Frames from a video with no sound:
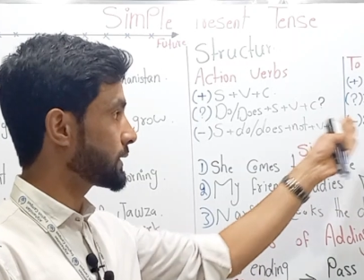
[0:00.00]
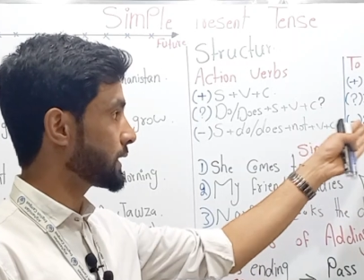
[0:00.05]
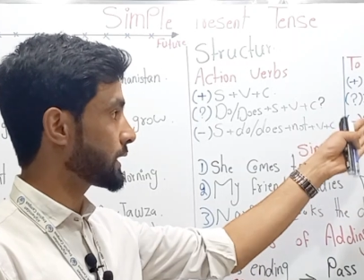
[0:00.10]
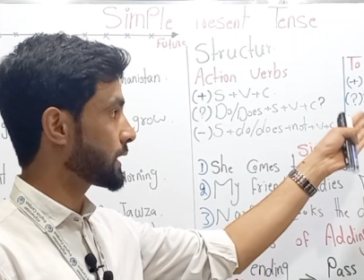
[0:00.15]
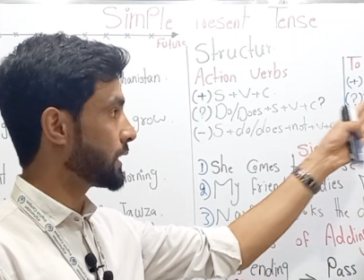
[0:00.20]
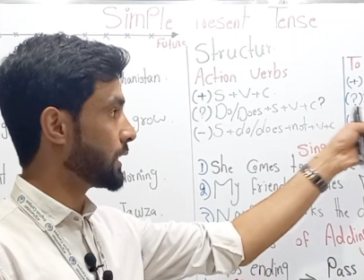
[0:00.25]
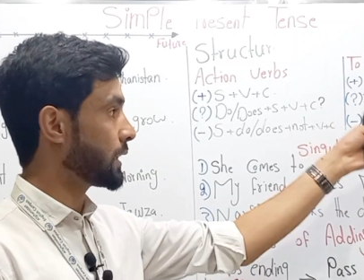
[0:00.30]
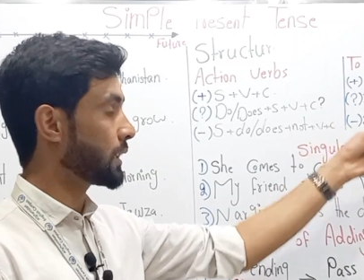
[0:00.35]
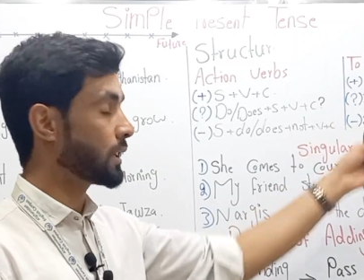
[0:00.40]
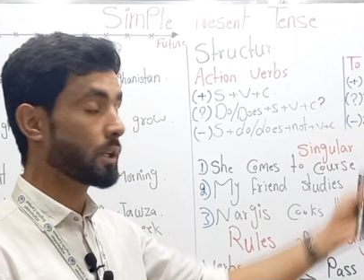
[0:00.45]

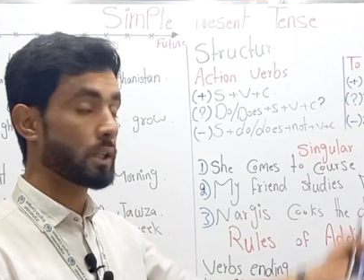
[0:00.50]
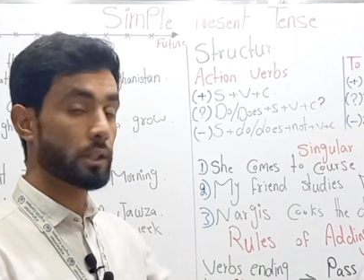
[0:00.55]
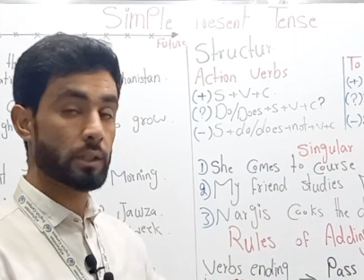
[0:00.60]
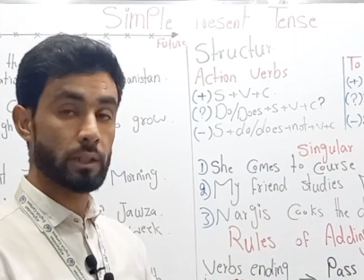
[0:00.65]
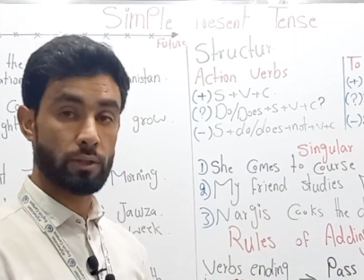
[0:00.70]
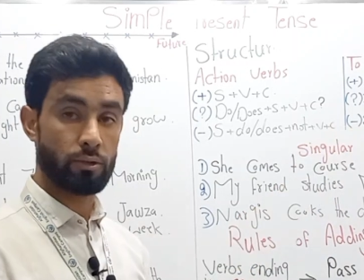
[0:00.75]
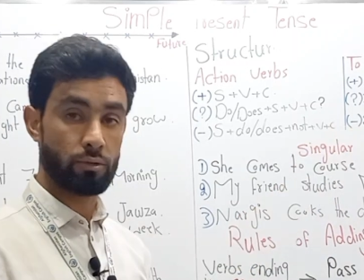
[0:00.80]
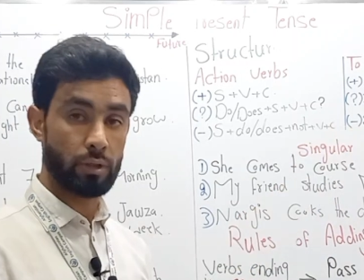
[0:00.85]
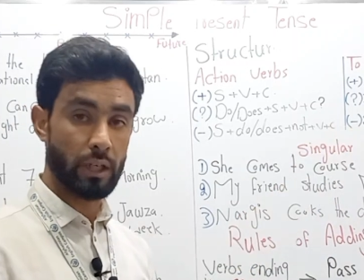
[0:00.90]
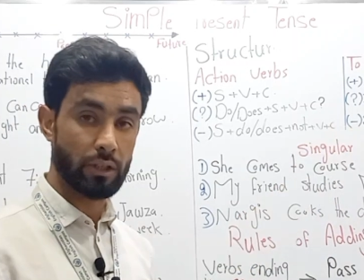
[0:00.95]
second, and third
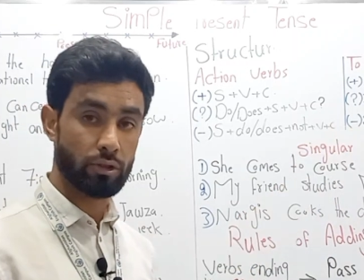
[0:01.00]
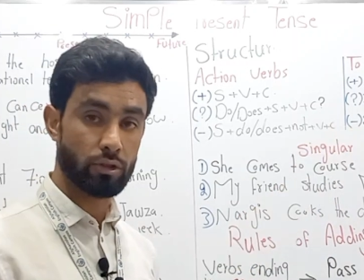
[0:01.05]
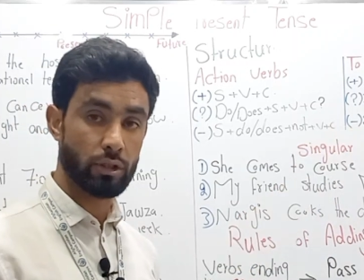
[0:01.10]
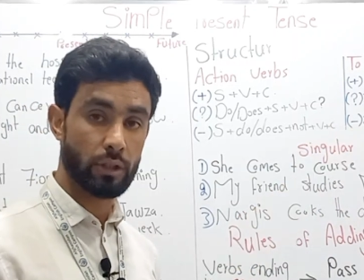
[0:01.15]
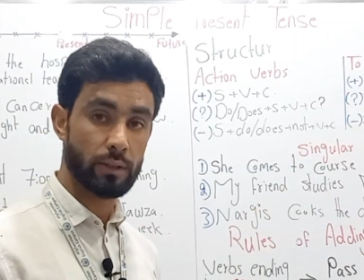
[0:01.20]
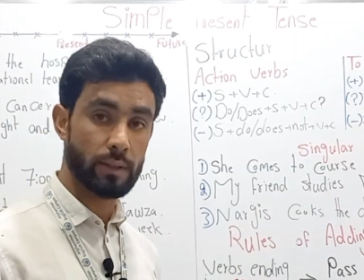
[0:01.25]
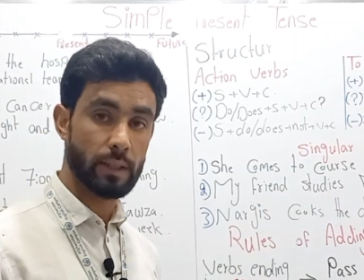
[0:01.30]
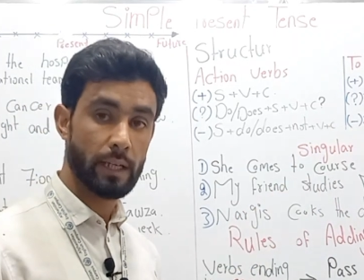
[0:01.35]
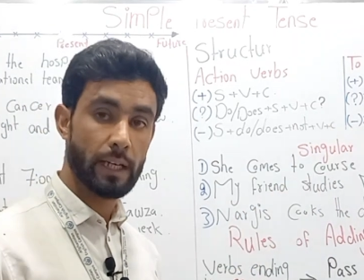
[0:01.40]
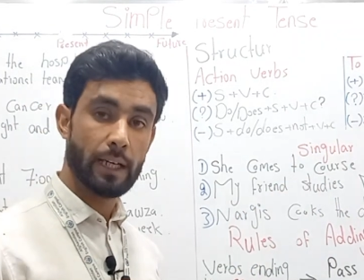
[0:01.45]

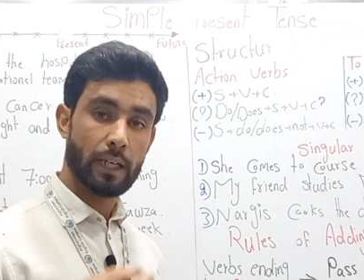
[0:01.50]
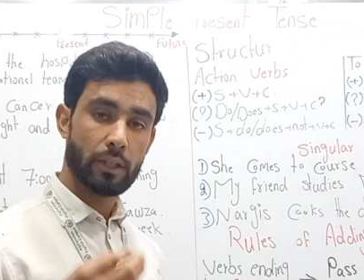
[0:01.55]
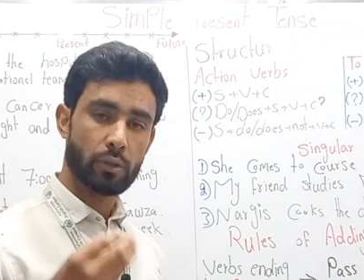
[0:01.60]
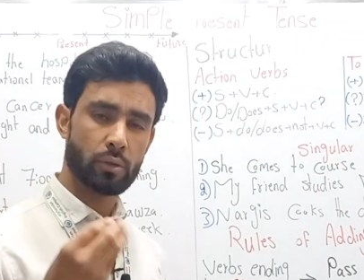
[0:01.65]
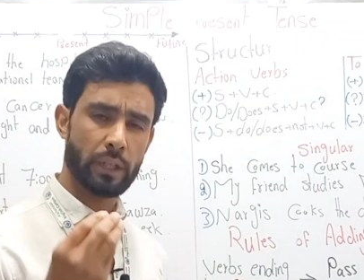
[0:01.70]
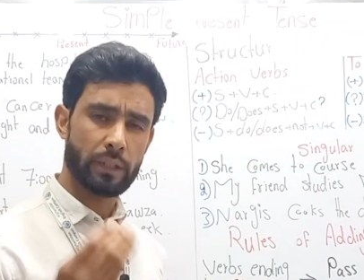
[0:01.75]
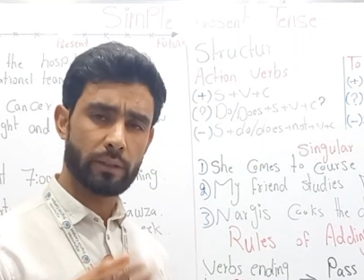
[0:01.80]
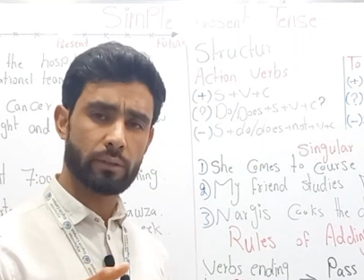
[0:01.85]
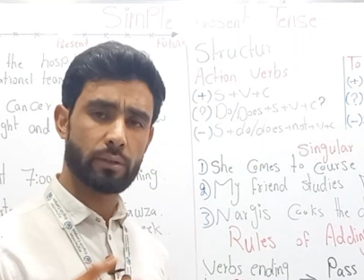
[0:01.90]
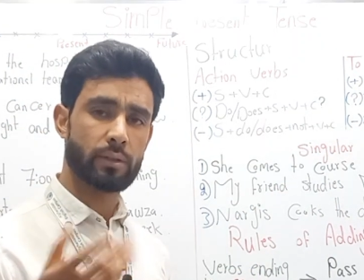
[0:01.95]
structures to
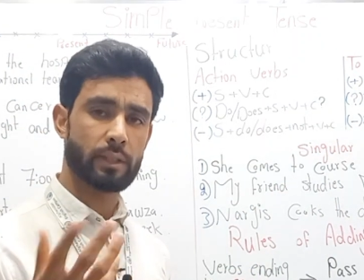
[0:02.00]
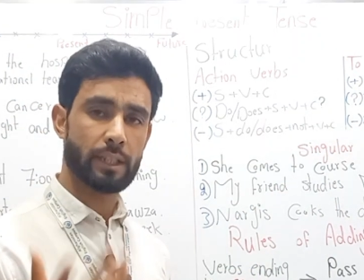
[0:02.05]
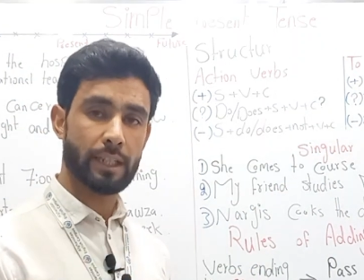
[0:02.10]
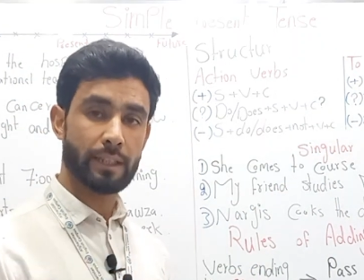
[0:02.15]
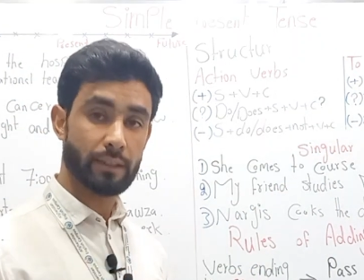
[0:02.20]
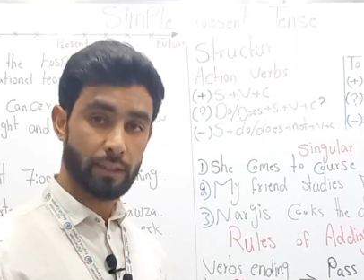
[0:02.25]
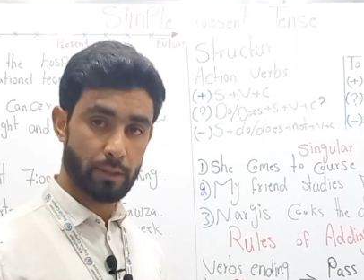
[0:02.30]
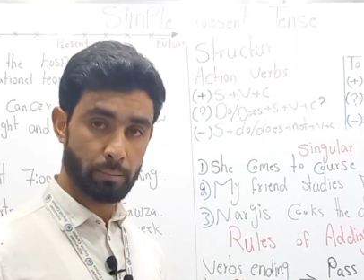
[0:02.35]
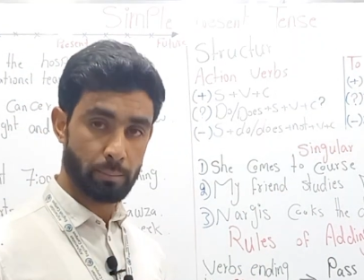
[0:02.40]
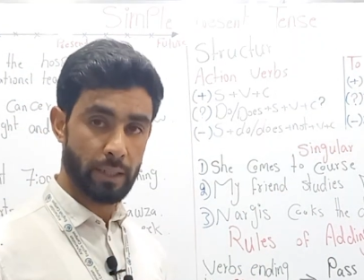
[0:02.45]
understand
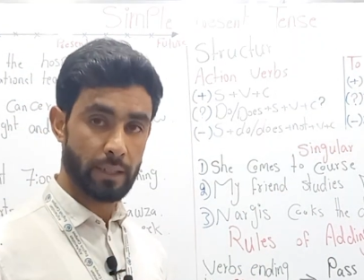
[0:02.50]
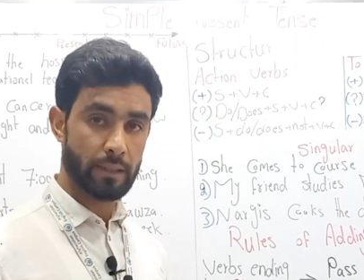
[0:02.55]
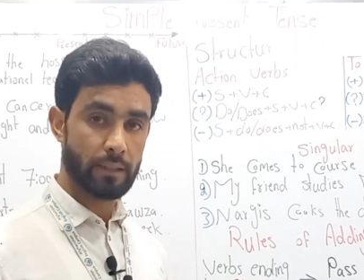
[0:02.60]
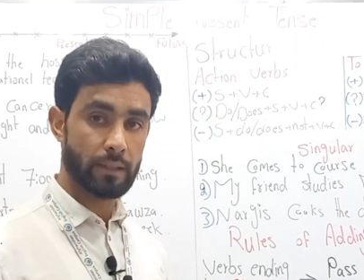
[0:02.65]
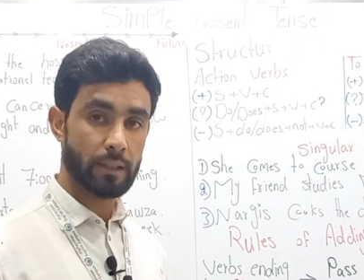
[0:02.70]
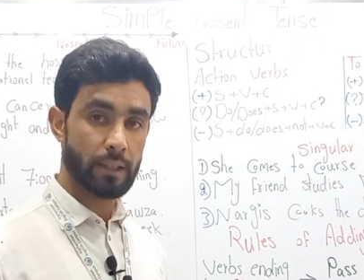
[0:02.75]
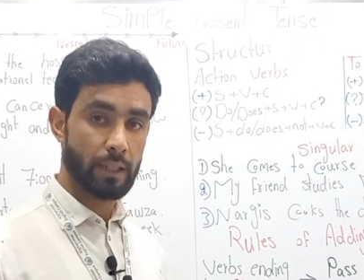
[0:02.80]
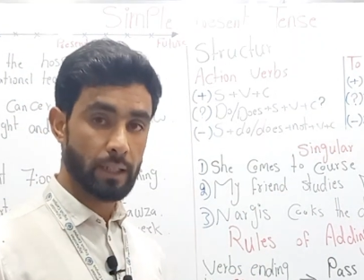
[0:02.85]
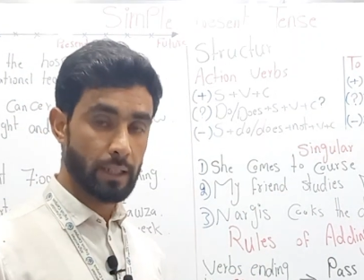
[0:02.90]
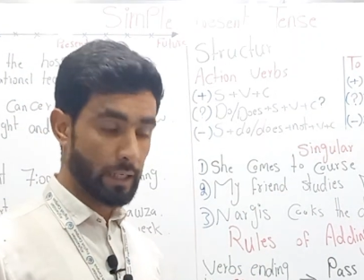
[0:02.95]
it better
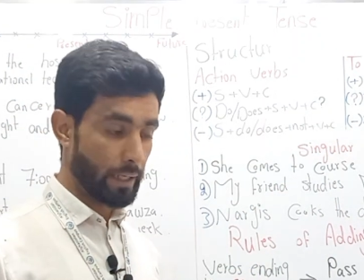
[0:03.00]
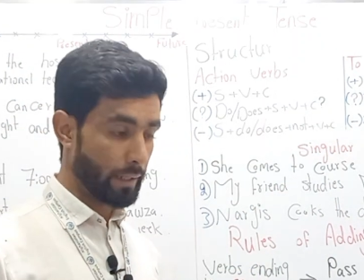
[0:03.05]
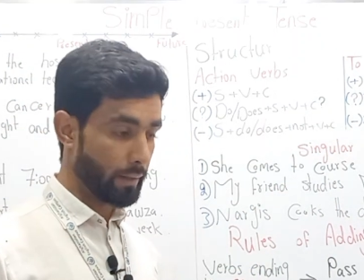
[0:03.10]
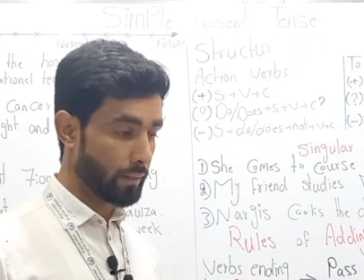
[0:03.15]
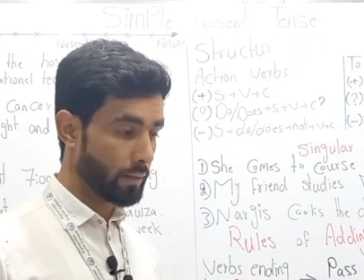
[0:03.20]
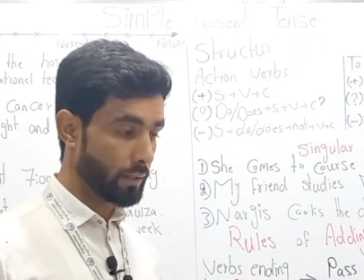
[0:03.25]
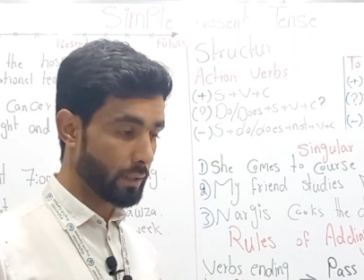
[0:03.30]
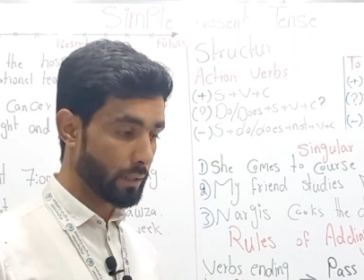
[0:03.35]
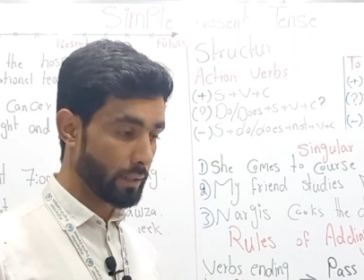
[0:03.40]
and